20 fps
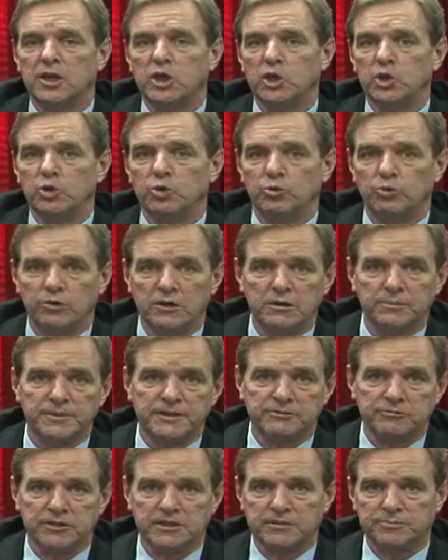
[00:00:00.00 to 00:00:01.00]
You will be
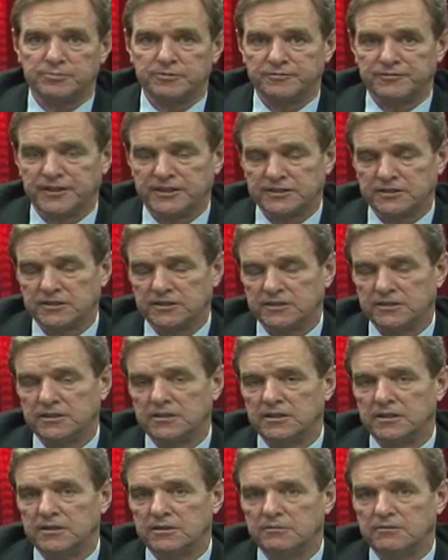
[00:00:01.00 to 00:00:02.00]
treated professionally.
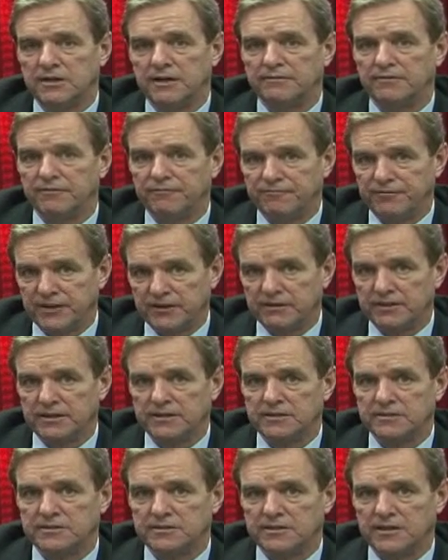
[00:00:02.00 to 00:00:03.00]
We have a very
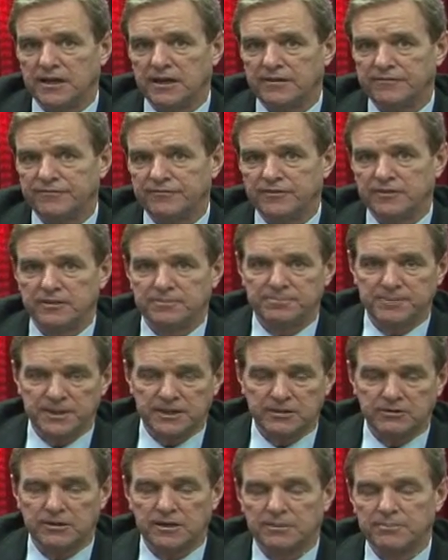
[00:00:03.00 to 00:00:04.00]
good staff,
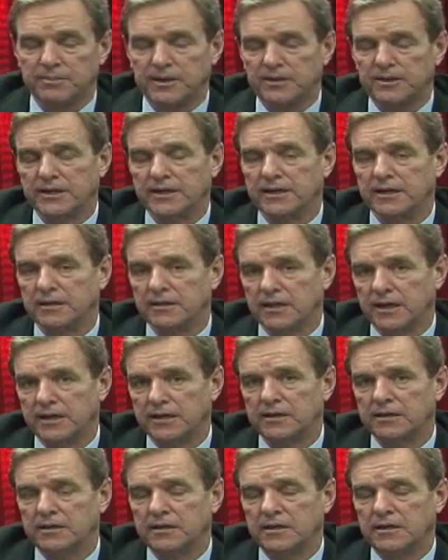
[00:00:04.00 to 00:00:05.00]
Filipino and American
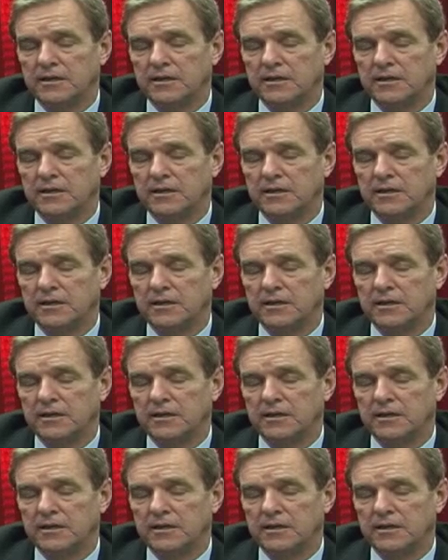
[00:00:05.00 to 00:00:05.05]
alike,